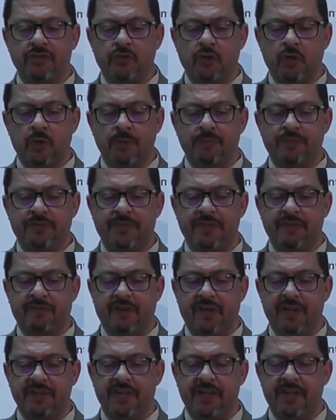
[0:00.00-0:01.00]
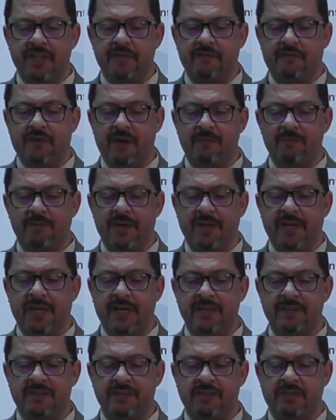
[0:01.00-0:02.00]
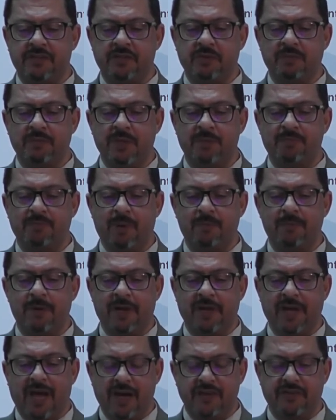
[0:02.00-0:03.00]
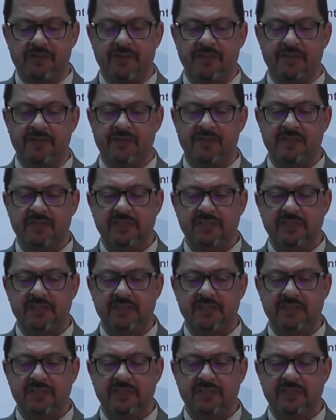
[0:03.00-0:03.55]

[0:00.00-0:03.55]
groups defending the family as legitimate public actors.